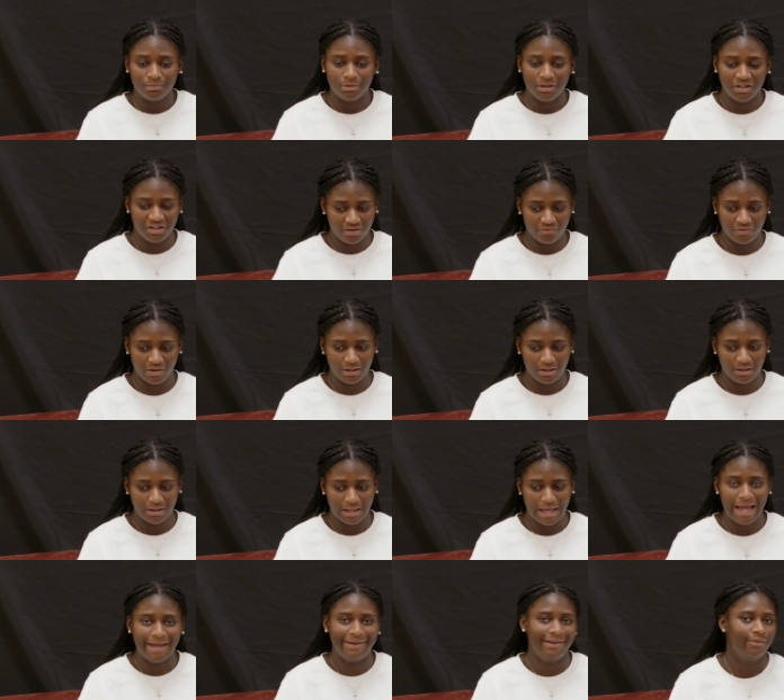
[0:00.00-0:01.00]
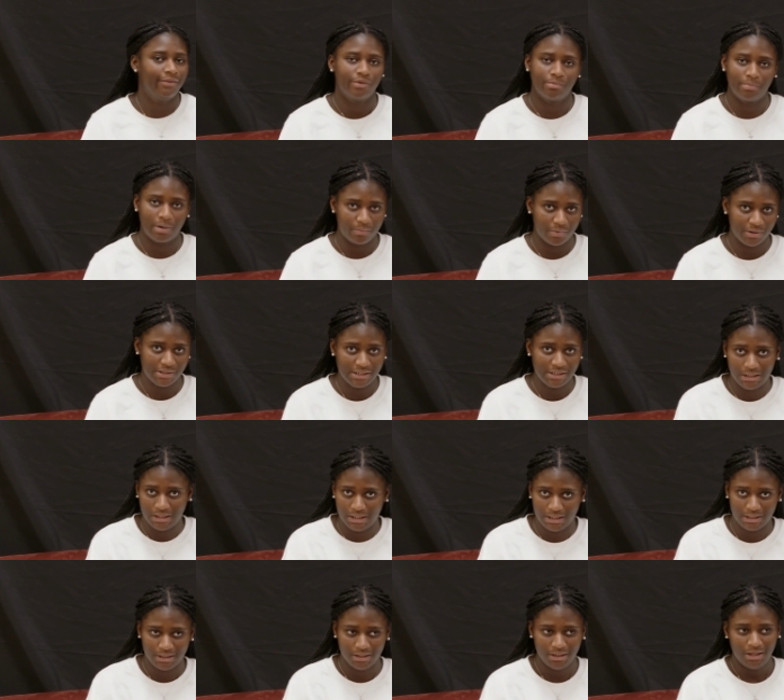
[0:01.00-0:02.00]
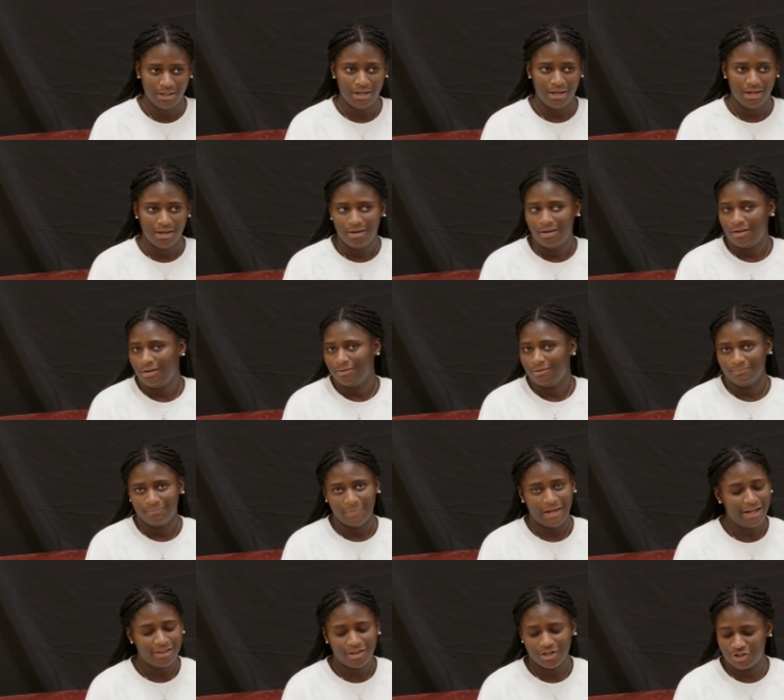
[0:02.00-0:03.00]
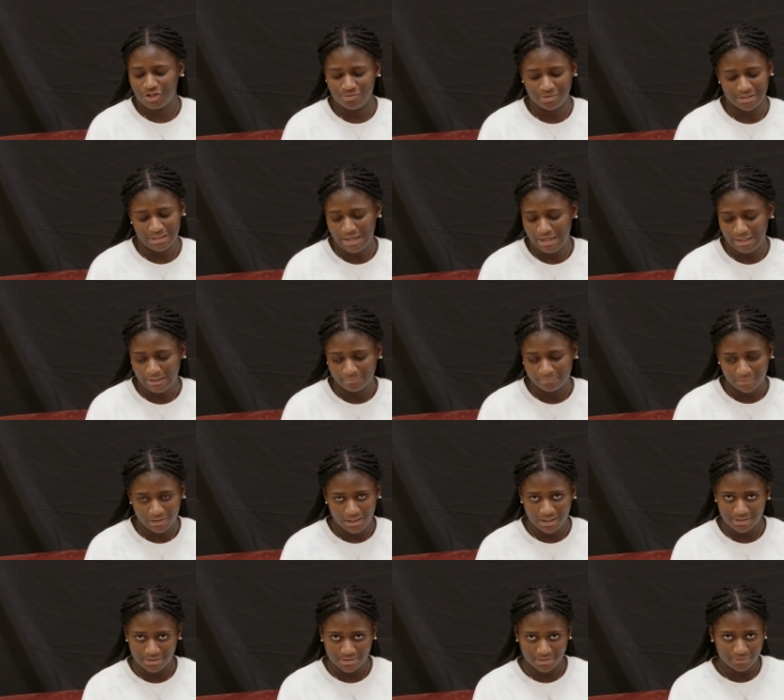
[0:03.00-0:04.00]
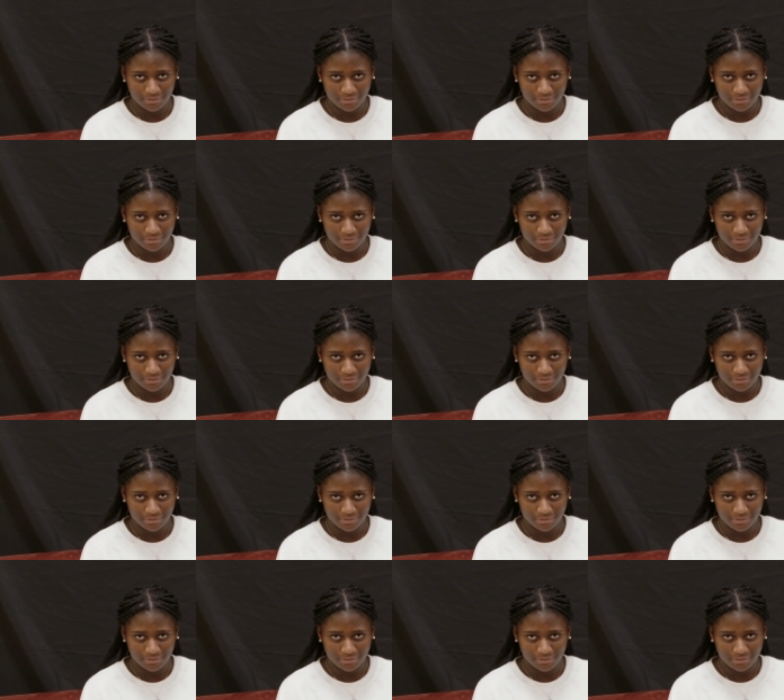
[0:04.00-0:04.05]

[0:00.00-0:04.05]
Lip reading: of it, I didn't remember saying, like, I thought she was lying, honestly.